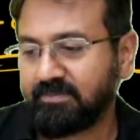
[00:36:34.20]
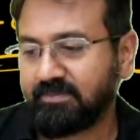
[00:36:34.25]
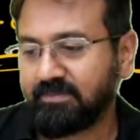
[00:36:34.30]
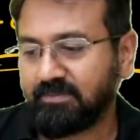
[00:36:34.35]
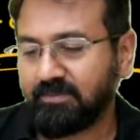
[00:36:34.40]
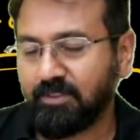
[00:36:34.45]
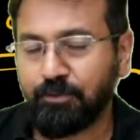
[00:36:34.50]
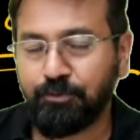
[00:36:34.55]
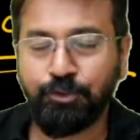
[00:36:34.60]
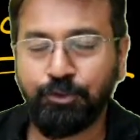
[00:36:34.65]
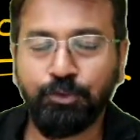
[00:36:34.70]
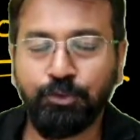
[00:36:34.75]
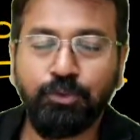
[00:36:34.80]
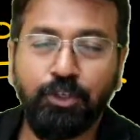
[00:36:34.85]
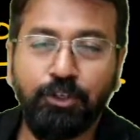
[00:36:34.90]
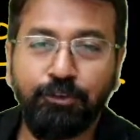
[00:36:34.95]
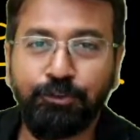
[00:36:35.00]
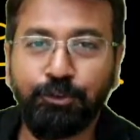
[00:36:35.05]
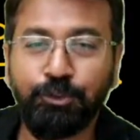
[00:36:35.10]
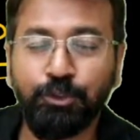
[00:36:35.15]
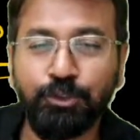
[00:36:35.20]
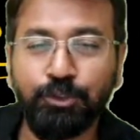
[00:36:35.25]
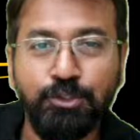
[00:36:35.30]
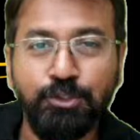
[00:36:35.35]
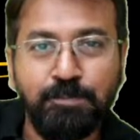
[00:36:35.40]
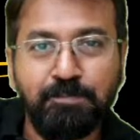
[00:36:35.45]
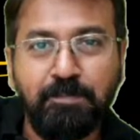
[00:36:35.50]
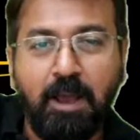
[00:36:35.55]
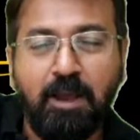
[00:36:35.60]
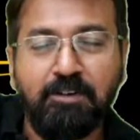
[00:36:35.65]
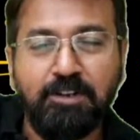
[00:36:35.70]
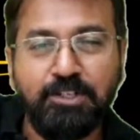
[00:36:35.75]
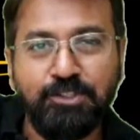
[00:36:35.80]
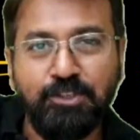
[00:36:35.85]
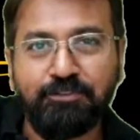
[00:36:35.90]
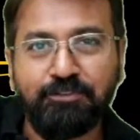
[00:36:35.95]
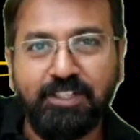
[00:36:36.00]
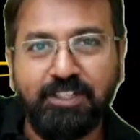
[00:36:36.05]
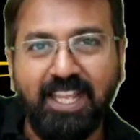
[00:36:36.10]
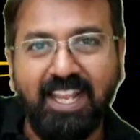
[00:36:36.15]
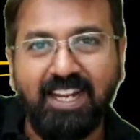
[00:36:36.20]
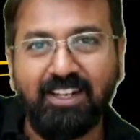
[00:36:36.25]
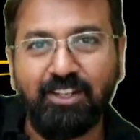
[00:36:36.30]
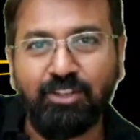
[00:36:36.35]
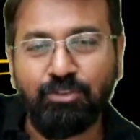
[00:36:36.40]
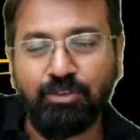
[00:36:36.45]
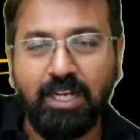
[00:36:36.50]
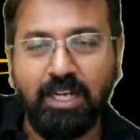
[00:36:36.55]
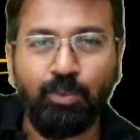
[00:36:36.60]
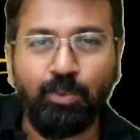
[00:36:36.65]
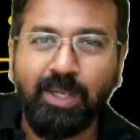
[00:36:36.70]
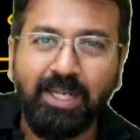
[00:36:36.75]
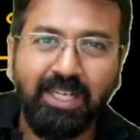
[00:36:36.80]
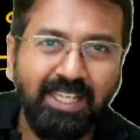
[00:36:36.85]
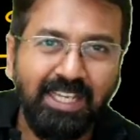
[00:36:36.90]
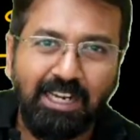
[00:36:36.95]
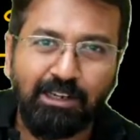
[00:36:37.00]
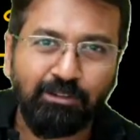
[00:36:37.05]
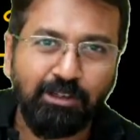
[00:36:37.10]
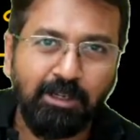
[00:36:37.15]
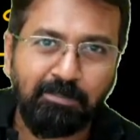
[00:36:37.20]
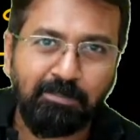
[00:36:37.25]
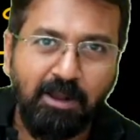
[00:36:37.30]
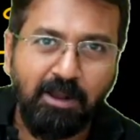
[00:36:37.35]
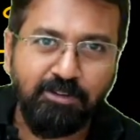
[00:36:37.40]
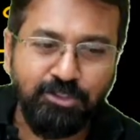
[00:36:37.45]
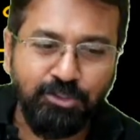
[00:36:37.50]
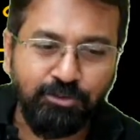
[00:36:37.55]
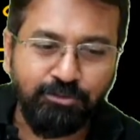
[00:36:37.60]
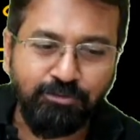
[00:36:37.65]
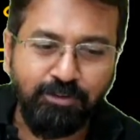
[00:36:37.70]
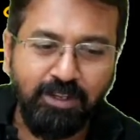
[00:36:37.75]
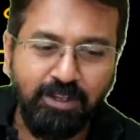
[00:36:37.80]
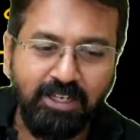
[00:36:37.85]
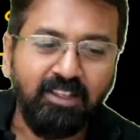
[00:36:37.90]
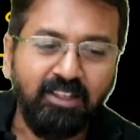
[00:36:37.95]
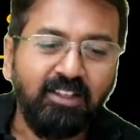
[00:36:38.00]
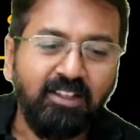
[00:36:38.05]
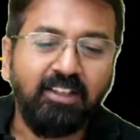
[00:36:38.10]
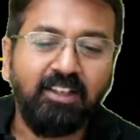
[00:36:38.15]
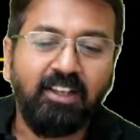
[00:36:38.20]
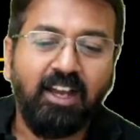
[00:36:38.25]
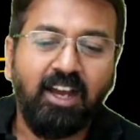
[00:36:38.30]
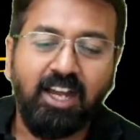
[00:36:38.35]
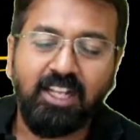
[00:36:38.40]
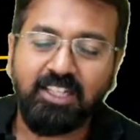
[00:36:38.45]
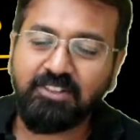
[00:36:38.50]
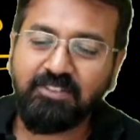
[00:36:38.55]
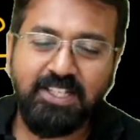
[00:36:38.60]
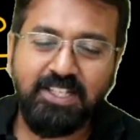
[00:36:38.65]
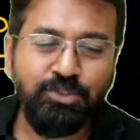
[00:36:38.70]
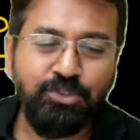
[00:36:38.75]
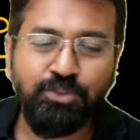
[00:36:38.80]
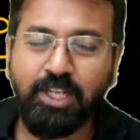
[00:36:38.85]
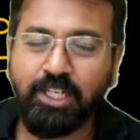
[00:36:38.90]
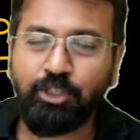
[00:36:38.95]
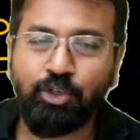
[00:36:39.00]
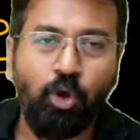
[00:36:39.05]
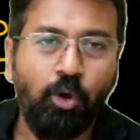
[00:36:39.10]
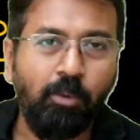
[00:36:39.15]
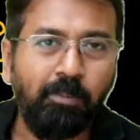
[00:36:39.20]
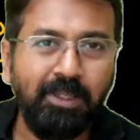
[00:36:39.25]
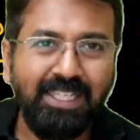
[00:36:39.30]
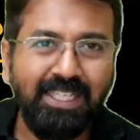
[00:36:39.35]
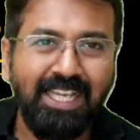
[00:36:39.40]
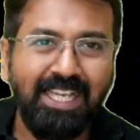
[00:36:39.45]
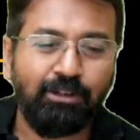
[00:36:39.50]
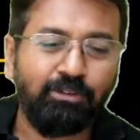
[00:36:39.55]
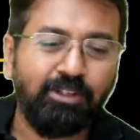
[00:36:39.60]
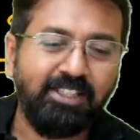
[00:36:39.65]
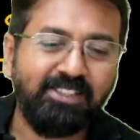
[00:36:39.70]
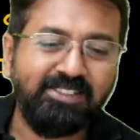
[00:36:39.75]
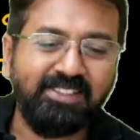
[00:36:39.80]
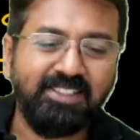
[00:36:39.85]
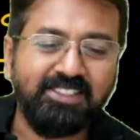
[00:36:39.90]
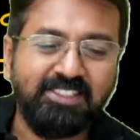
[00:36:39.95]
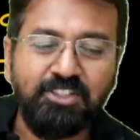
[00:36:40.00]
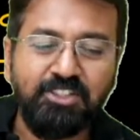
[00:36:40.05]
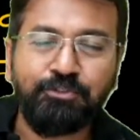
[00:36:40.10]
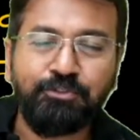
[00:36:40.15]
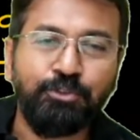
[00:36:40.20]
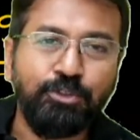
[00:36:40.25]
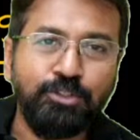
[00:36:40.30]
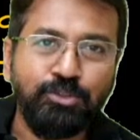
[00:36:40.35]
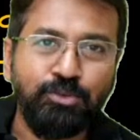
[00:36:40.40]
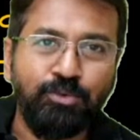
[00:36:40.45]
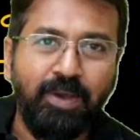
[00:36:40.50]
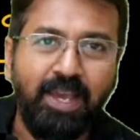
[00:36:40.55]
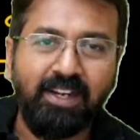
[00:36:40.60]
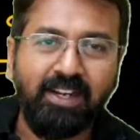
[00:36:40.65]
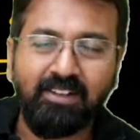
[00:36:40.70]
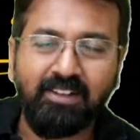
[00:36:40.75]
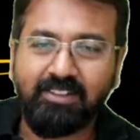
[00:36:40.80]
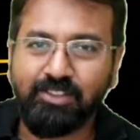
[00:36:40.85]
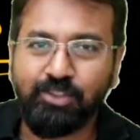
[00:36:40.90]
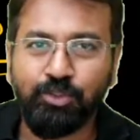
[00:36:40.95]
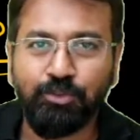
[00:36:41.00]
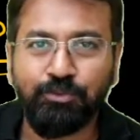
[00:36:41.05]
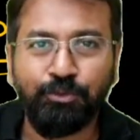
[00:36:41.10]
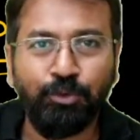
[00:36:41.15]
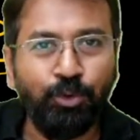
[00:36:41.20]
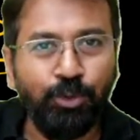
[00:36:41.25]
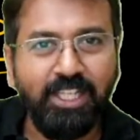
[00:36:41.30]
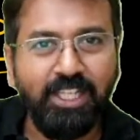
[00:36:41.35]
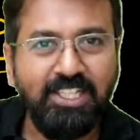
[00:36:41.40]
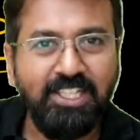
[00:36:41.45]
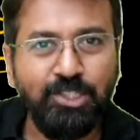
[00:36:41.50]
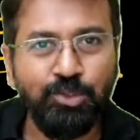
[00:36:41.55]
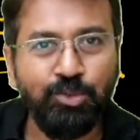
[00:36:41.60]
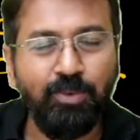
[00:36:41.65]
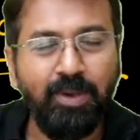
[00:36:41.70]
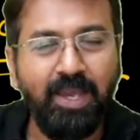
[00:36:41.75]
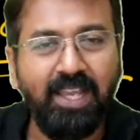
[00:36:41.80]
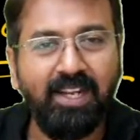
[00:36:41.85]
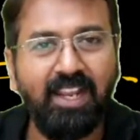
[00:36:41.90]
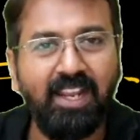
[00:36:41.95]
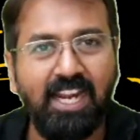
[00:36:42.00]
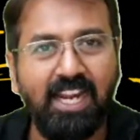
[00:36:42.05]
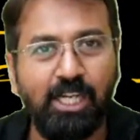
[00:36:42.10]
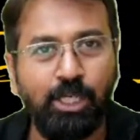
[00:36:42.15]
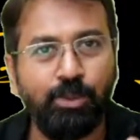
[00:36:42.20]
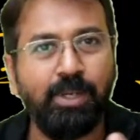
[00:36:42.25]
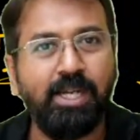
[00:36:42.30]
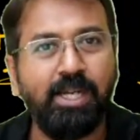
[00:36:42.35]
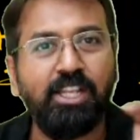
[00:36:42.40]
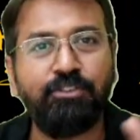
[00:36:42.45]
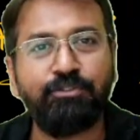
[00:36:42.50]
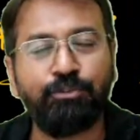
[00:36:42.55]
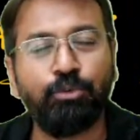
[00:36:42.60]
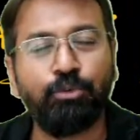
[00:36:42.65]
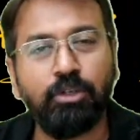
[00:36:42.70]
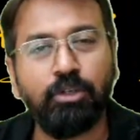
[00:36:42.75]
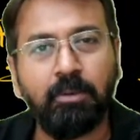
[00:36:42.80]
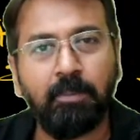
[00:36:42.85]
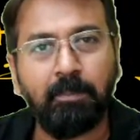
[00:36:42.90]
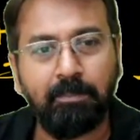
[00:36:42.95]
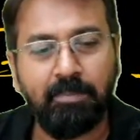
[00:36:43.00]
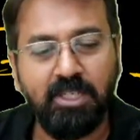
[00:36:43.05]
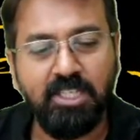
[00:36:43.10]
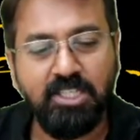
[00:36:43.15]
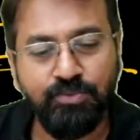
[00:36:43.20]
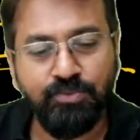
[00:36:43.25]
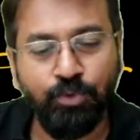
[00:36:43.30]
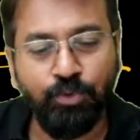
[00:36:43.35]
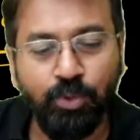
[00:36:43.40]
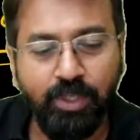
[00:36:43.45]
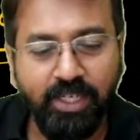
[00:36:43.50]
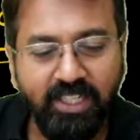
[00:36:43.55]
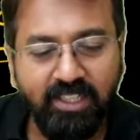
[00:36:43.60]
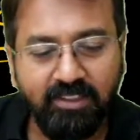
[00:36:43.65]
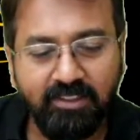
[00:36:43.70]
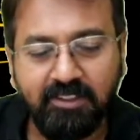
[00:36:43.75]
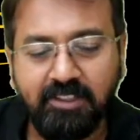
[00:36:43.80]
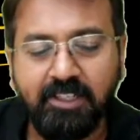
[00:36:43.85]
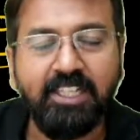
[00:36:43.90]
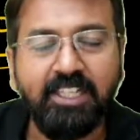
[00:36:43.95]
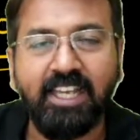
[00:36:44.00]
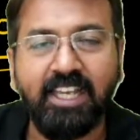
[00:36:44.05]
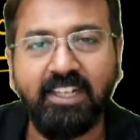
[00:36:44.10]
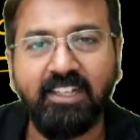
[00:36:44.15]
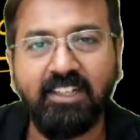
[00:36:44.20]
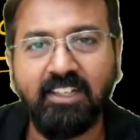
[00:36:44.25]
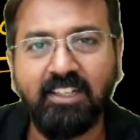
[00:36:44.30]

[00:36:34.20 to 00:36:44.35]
If you know those powers of 10, you can quickly calculate powers of 12. Otherwise, you can normally calculate 64 square. So 14 square and 24 plus 14, 39,